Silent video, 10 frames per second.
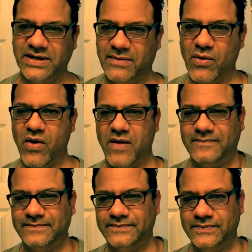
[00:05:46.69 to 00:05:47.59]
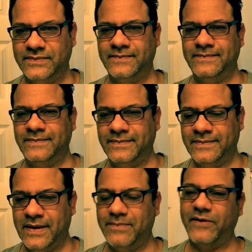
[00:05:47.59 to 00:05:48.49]
anymore.
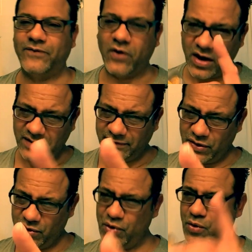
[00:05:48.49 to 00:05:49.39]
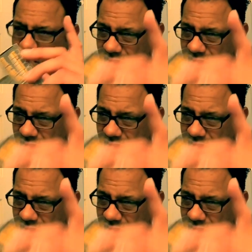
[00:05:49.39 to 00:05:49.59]
But for all of you who